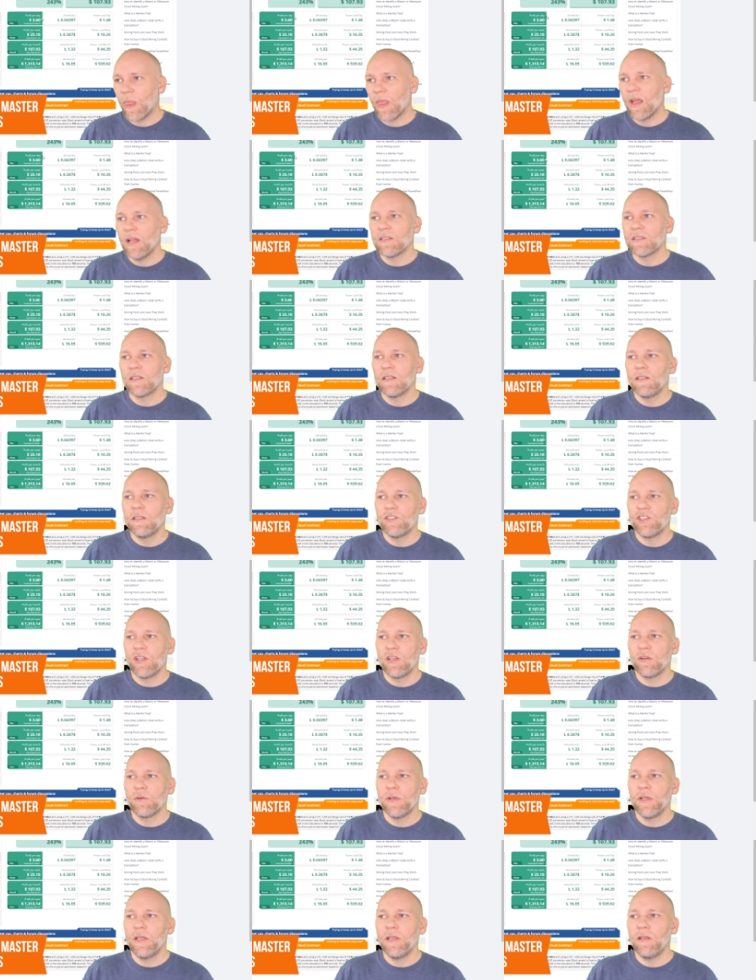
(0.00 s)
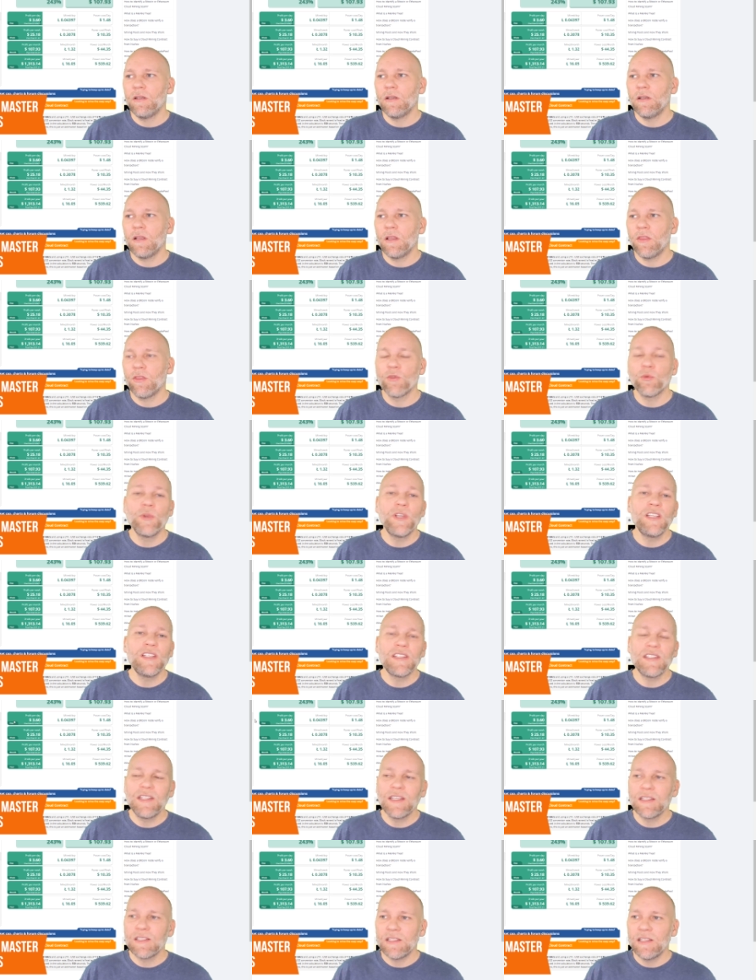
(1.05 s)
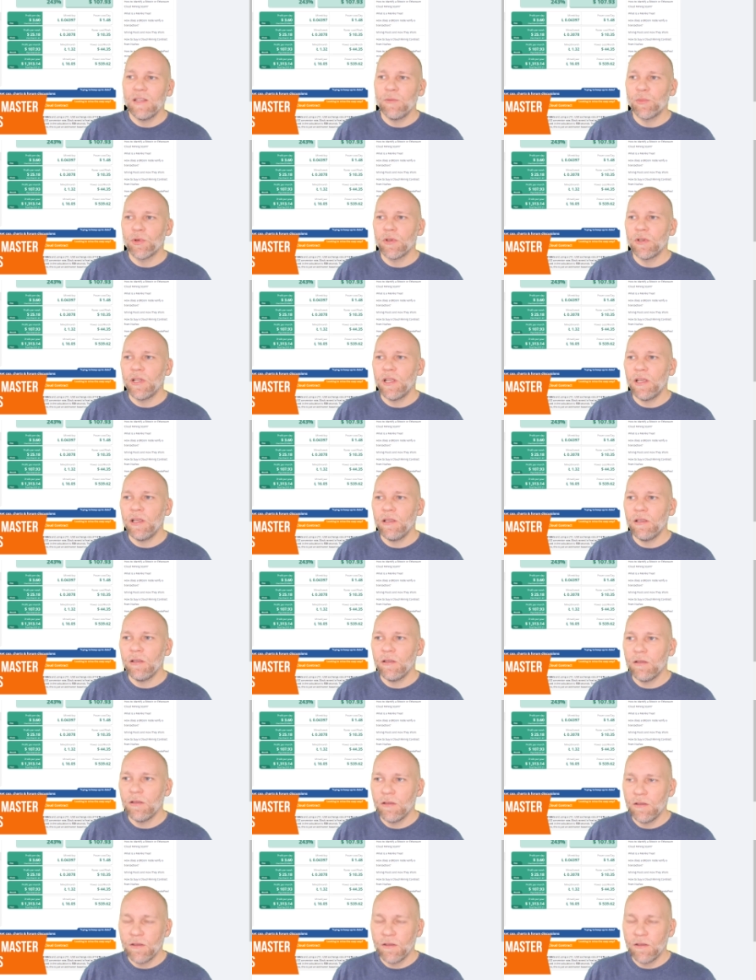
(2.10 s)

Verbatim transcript: That's gonna generate 360 per day.